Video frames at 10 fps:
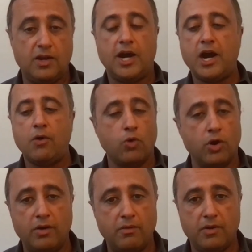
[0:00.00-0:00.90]

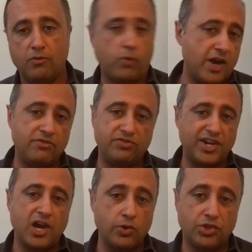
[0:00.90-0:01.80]
would want to
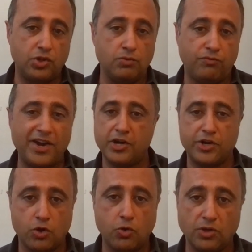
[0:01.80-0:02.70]
sit down with you, find out
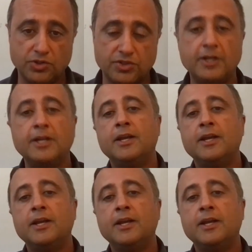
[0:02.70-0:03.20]
your goals.